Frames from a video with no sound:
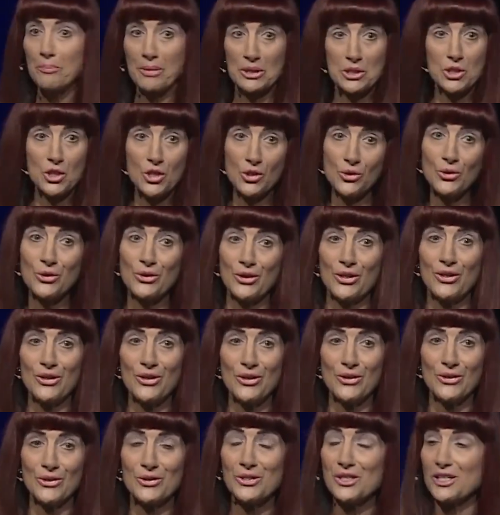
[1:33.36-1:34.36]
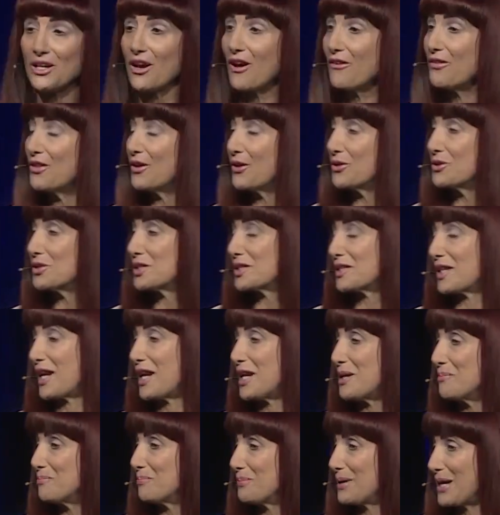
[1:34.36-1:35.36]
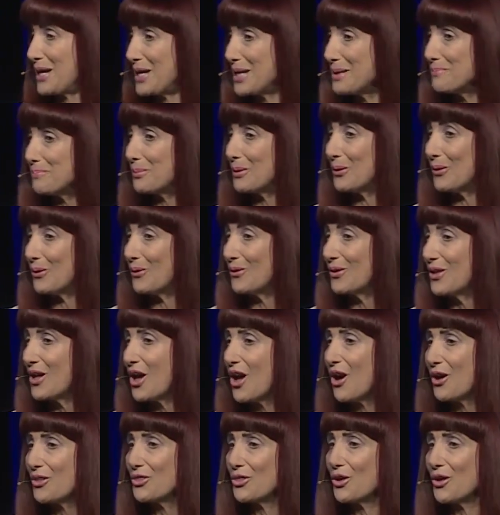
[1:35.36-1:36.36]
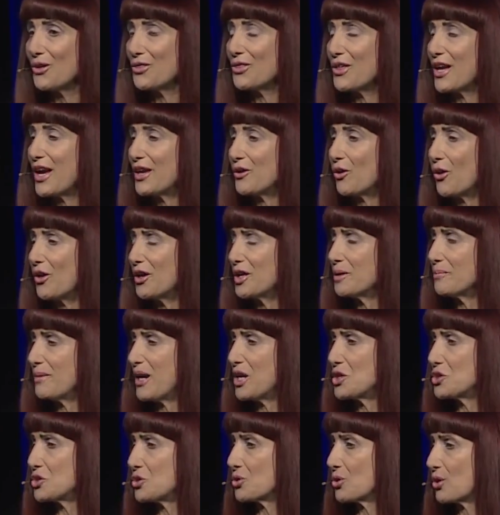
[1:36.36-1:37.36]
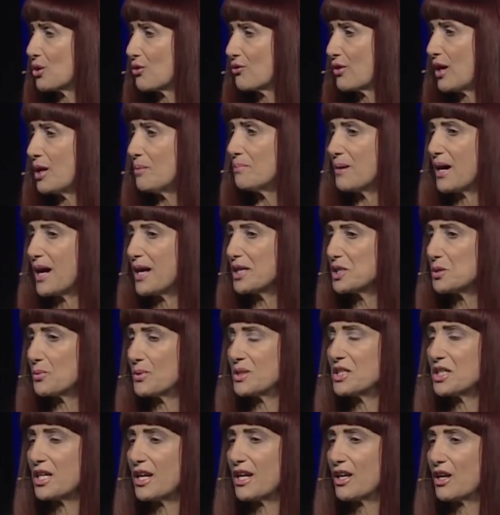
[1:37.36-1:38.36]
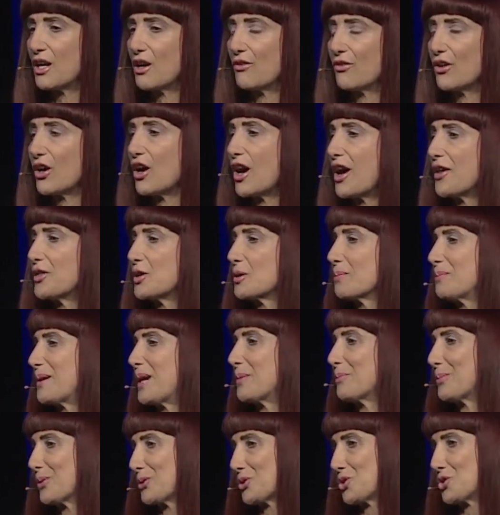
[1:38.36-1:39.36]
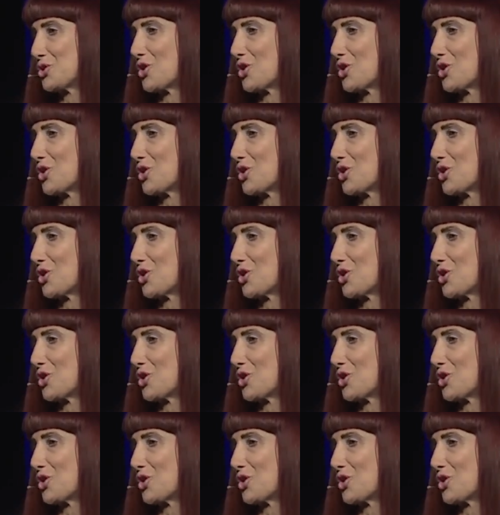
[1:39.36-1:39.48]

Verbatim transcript: But two thirds of those same people thought that automation or robots would take over other people's